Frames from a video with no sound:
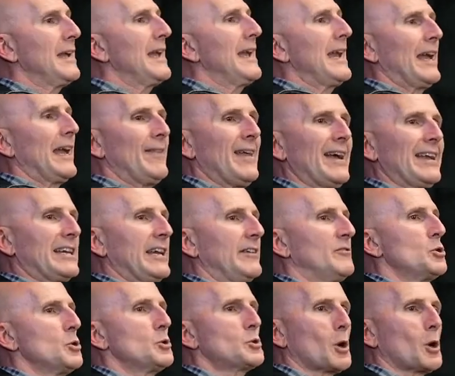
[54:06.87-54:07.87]
and that gives
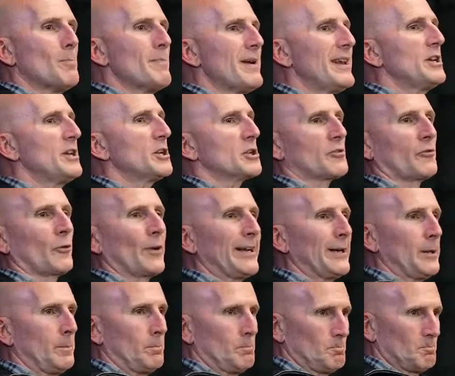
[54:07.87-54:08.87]
you tremendous
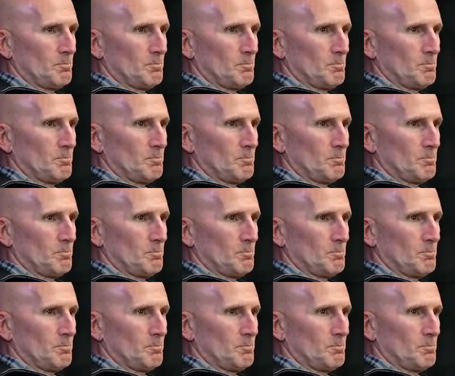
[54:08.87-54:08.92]
freedom.